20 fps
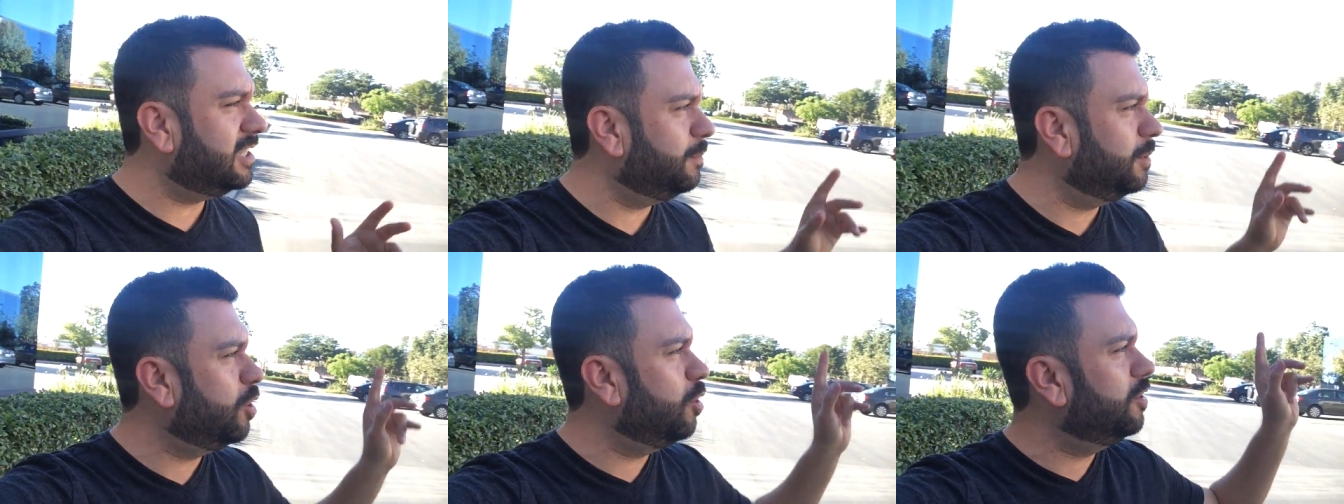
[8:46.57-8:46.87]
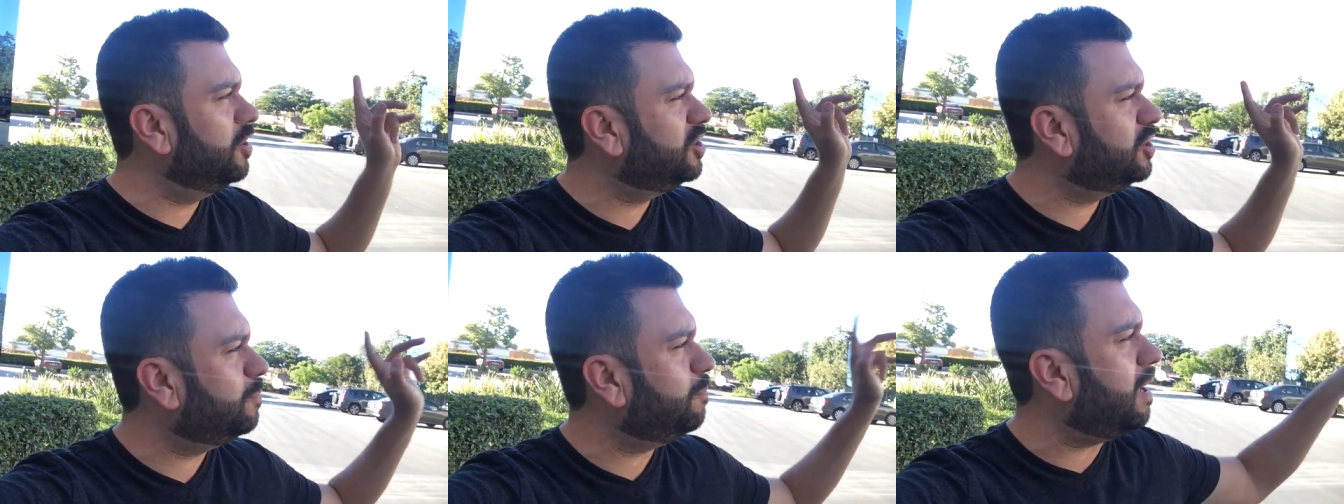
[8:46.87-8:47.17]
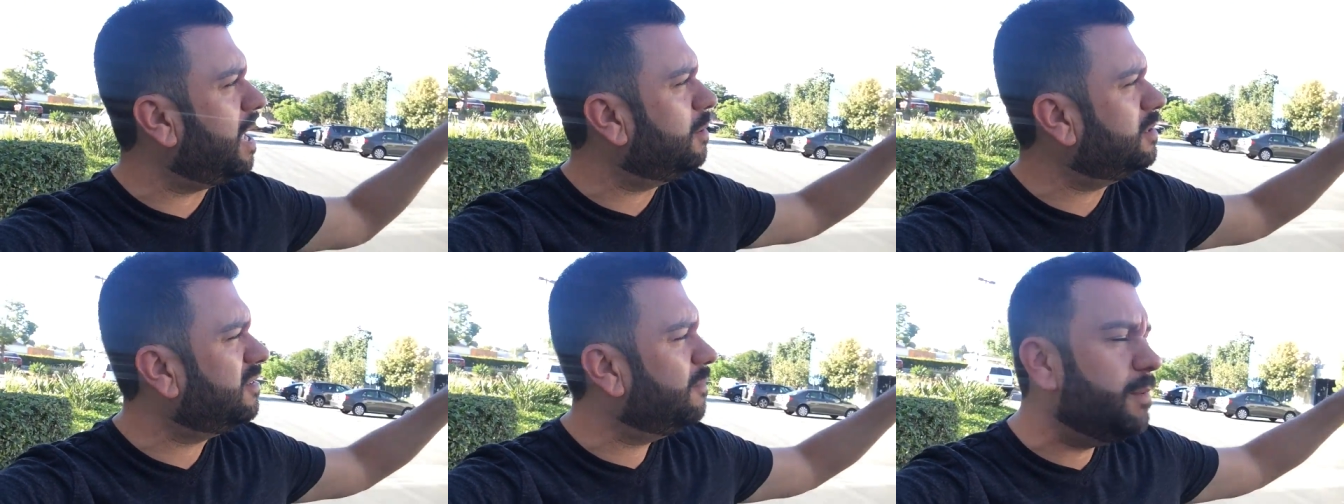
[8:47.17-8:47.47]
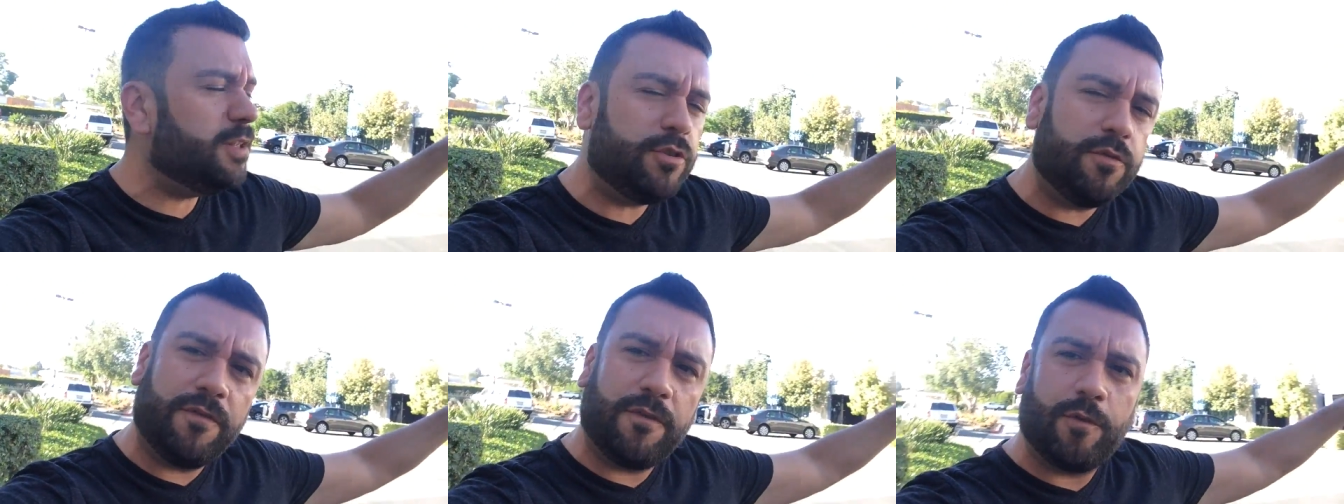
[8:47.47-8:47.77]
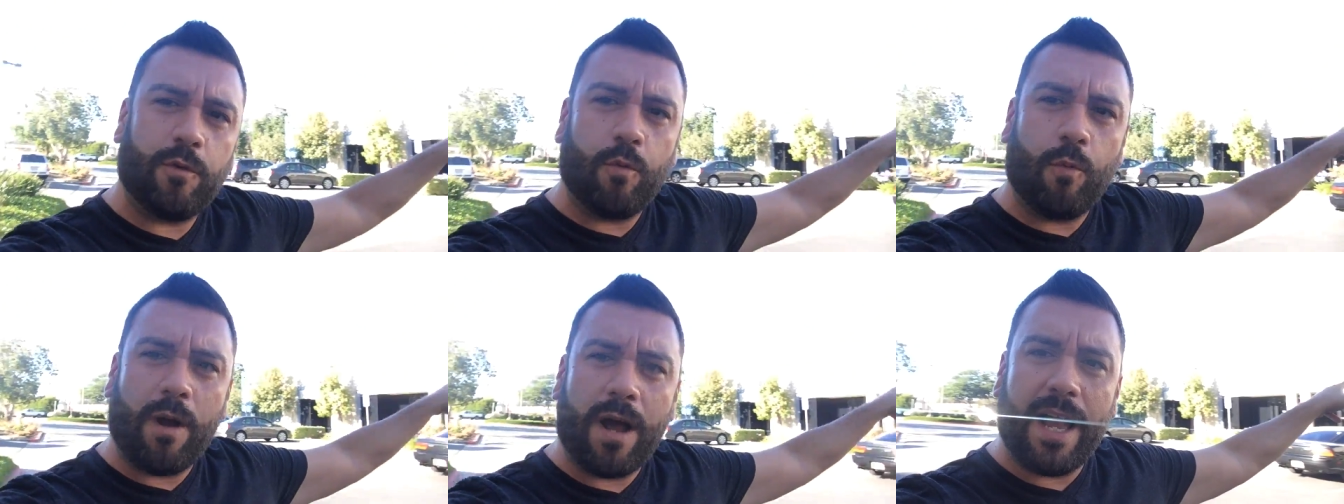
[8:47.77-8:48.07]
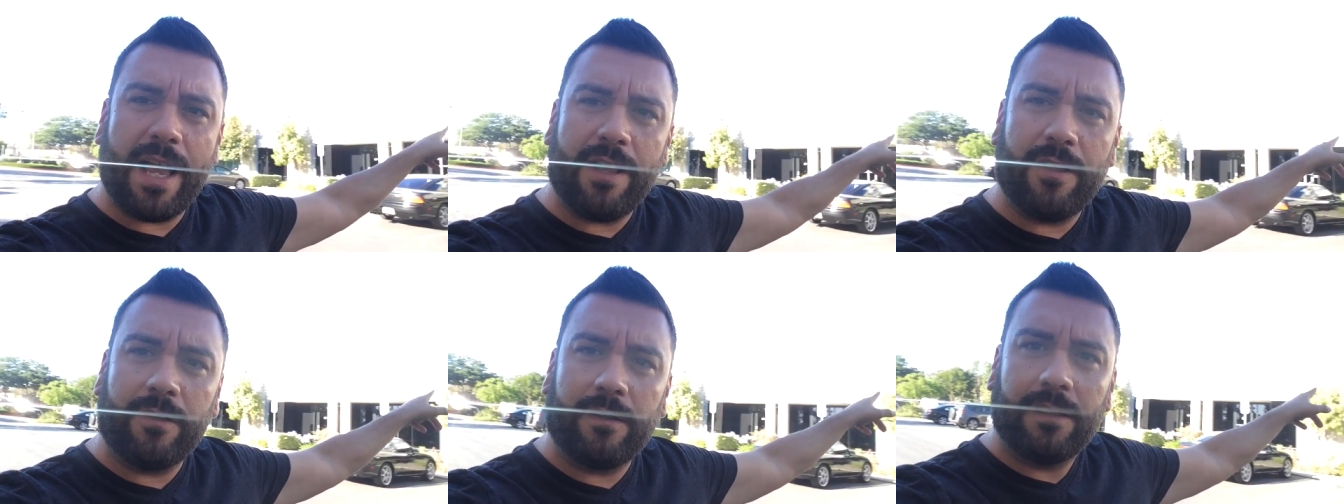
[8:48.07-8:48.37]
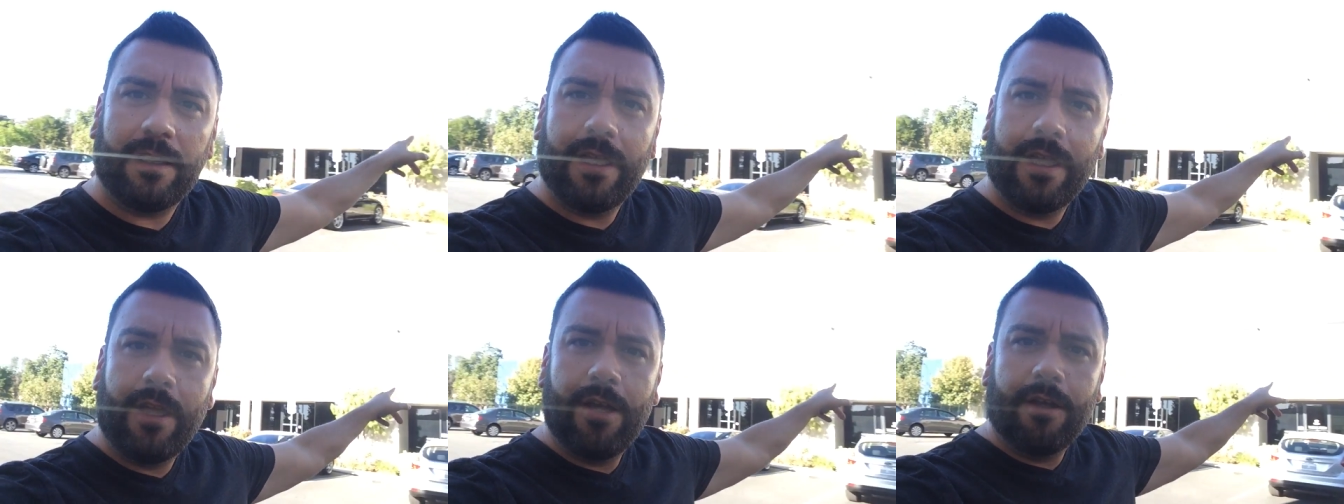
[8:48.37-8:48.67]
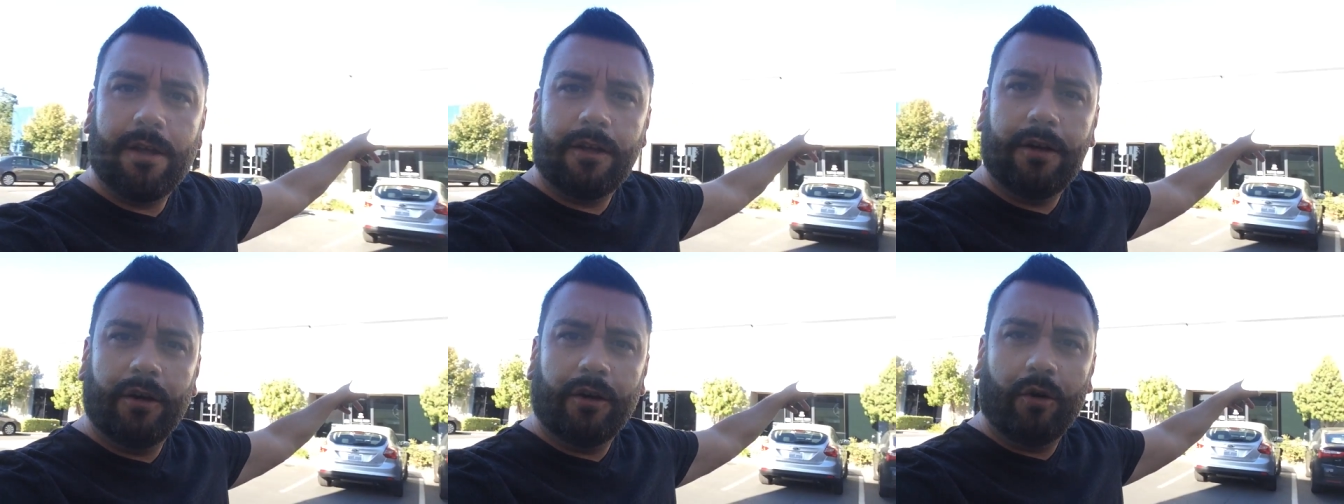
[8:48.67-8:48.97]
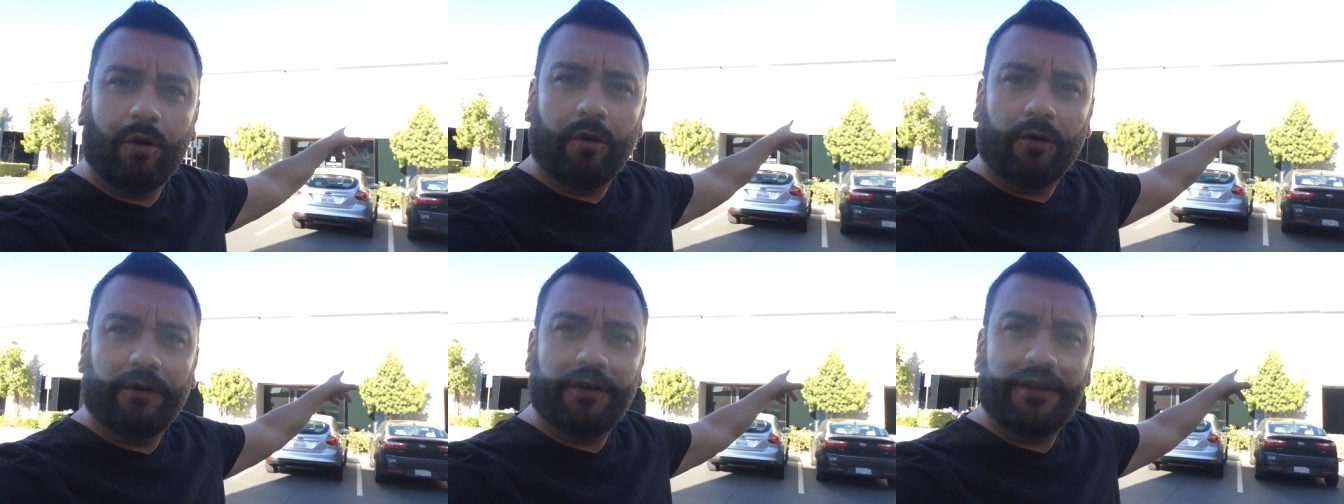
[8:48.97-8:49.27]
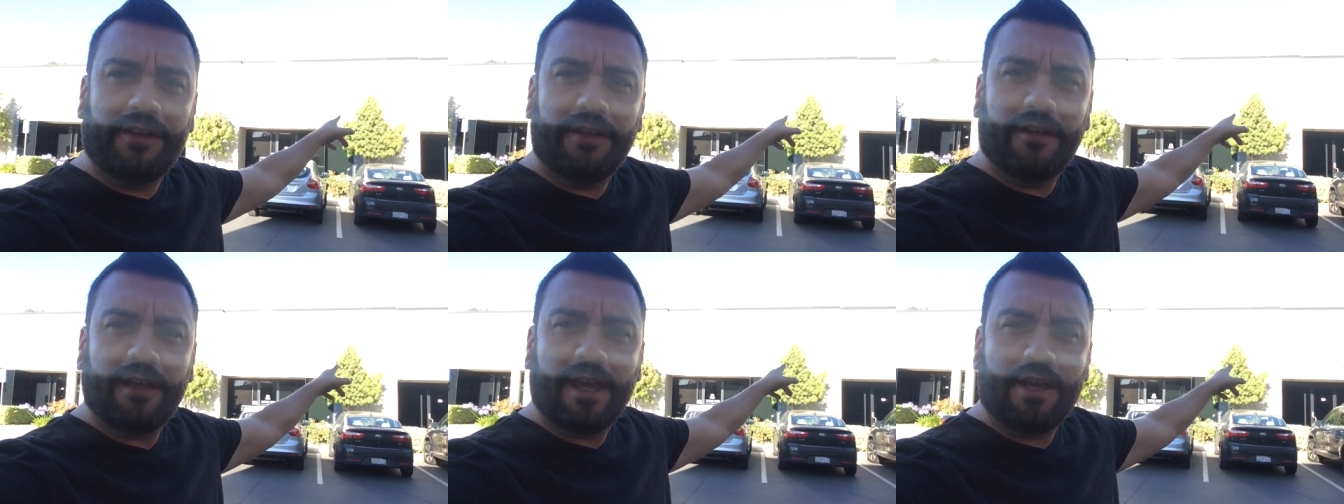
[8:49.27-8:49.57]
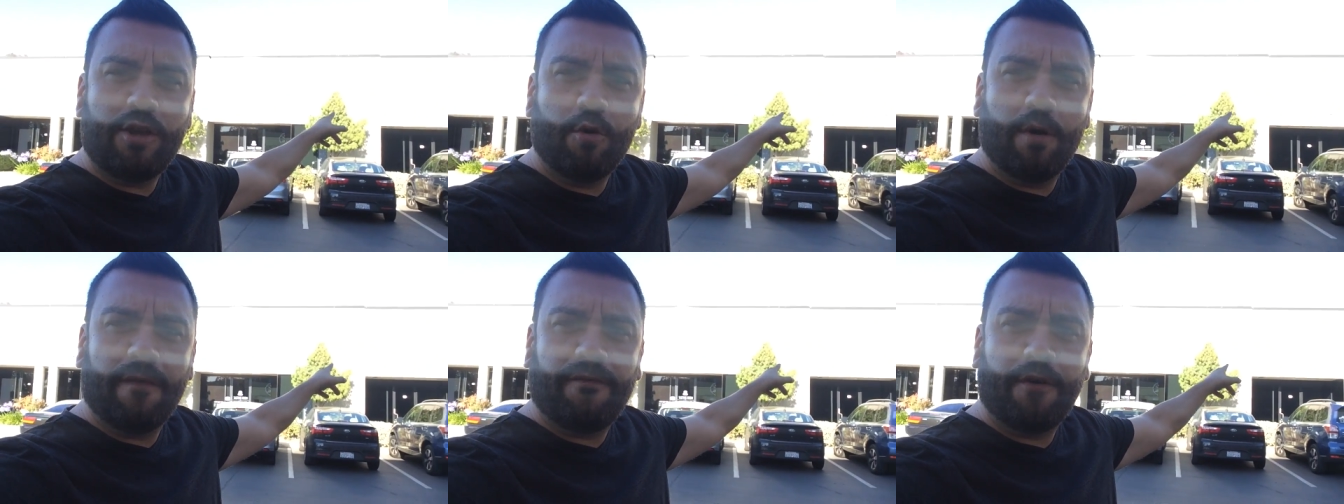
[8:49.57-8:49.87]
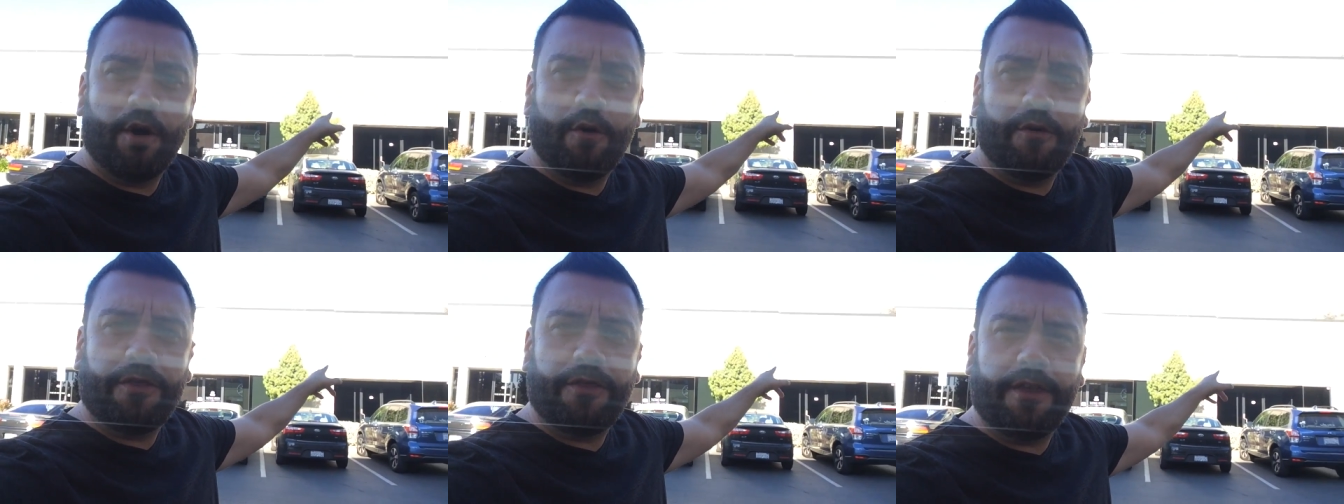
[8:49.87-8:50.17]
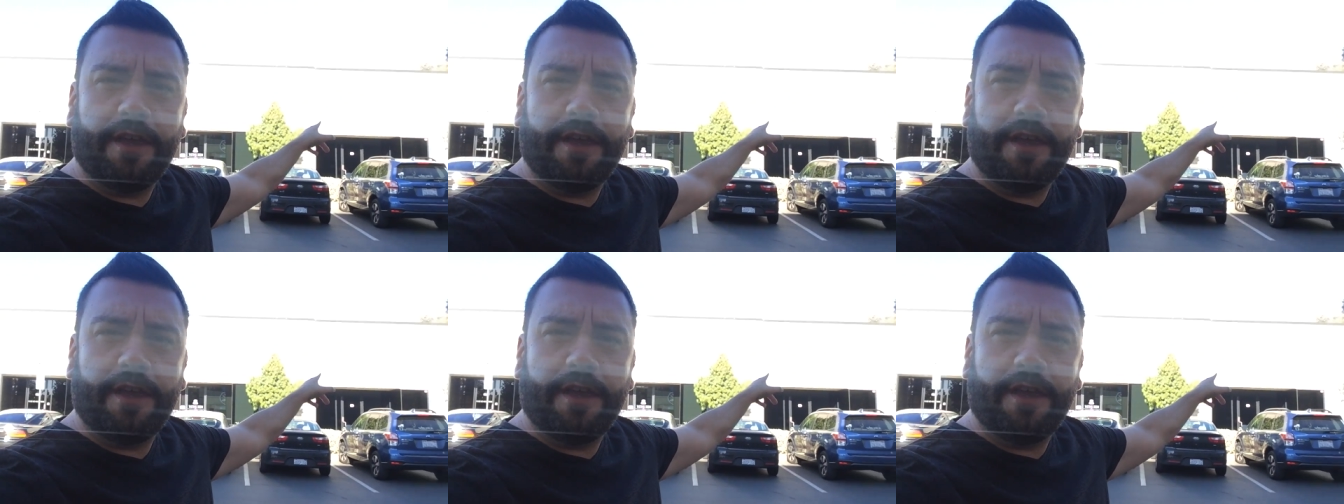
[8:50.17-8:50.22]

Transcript: So I'm gonna go to this spot which I've been to for a while. Good old UFO